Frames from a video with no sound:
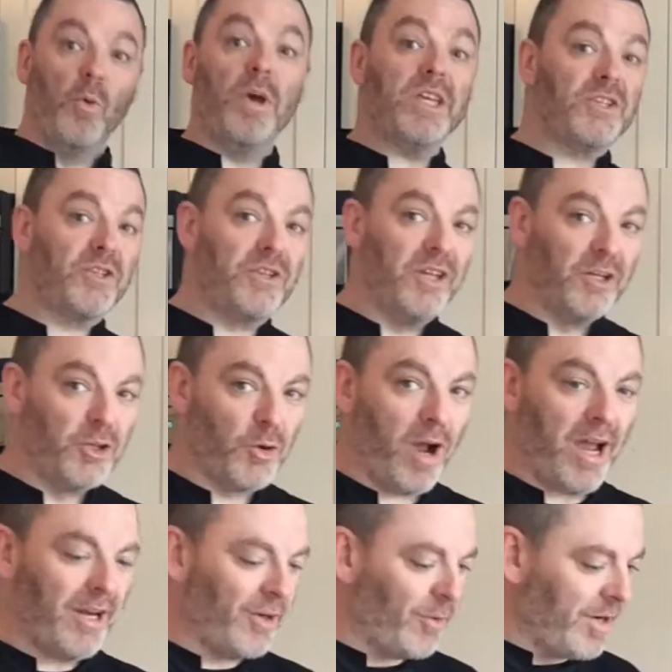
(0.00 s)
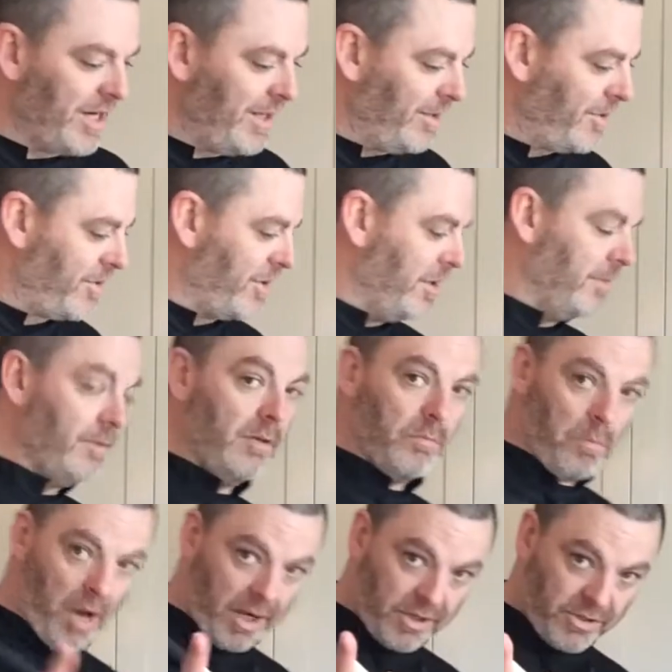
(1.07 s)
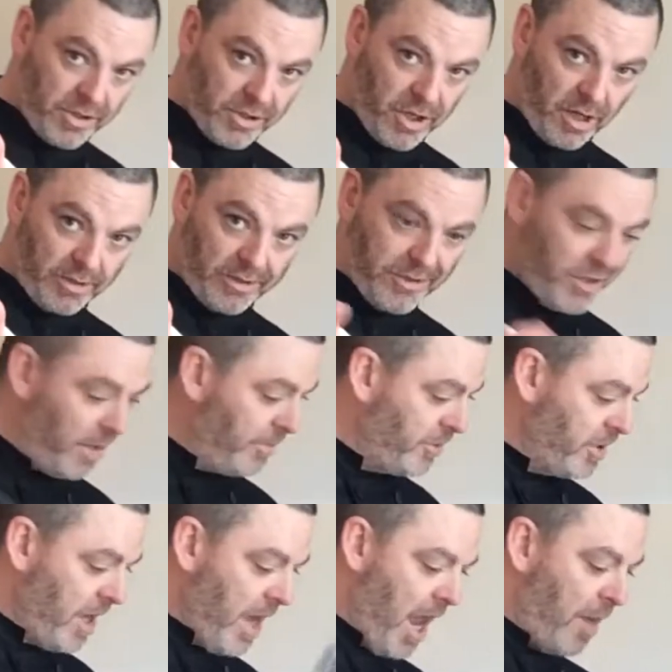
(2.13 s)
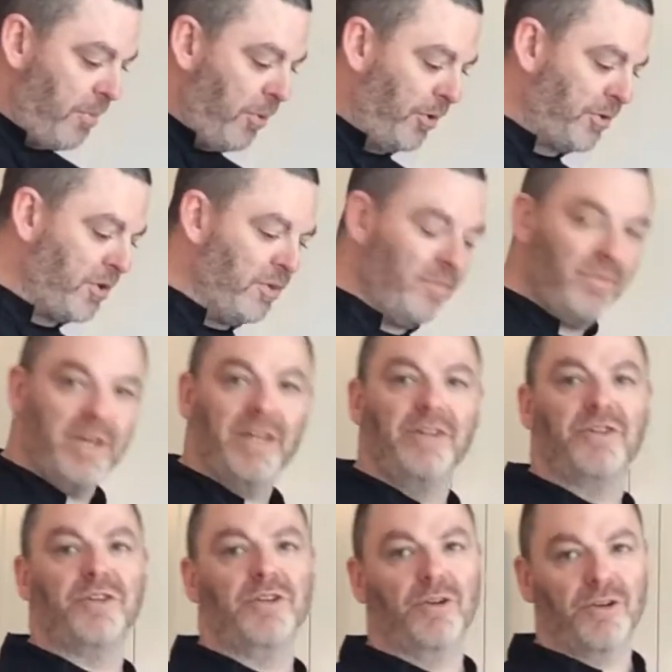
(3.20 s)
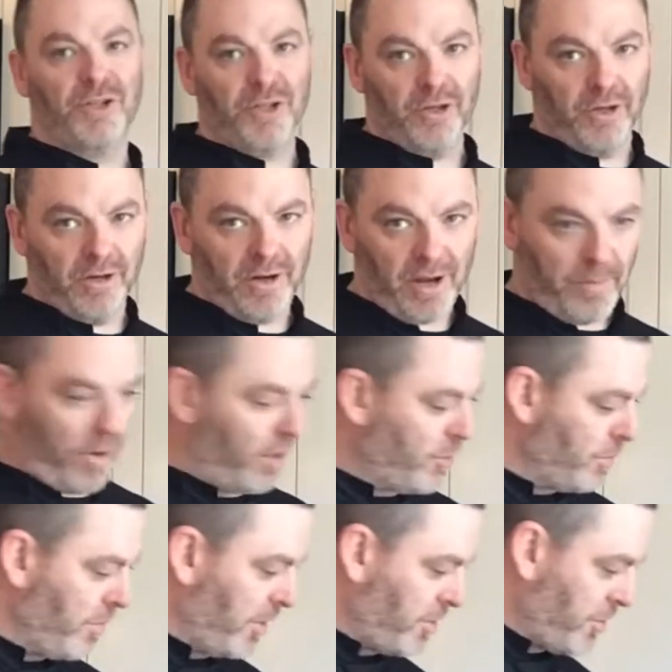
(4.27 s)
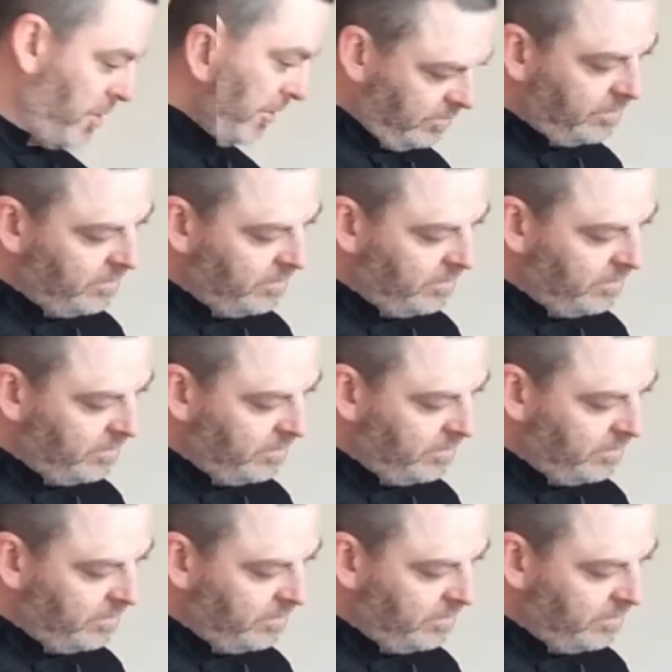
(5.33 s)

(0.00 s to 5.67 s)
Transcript: whisked dry ingredients, minus the chocolate chips, and put them into your sugar and margarine mixture.